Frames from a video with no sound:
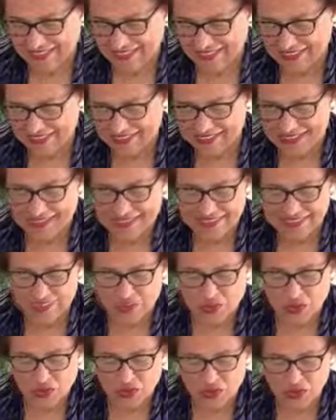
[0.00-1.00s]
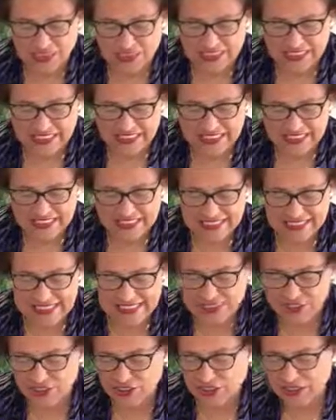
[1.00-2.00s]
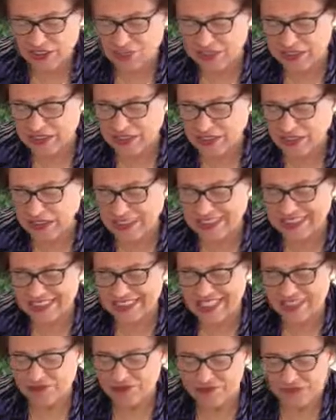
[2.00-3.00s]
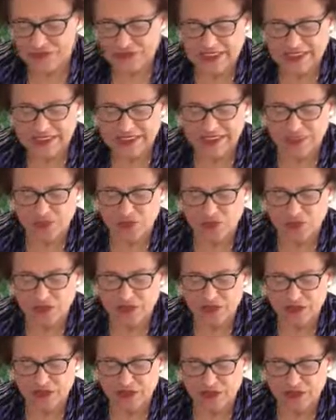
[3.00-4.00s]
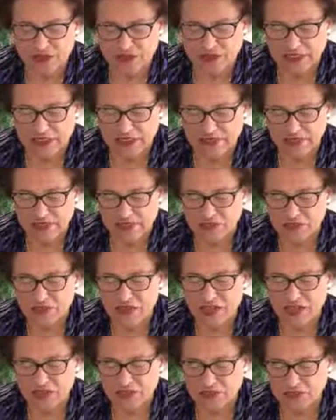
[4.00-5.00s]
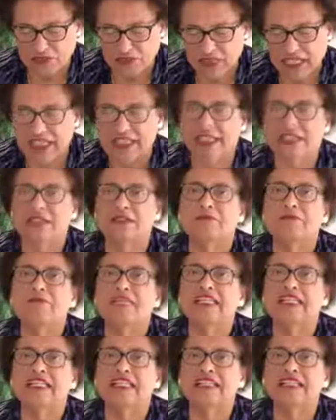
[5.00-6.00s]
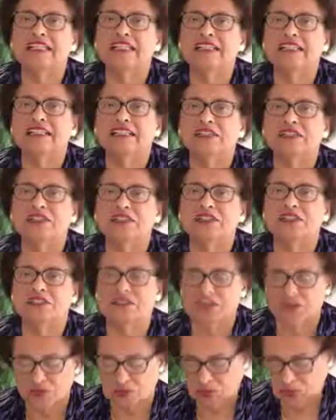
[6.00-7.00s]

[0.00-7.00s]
Jesus said, the words that I say unto you, I speak not from myself, but the Father abiding in me doeth his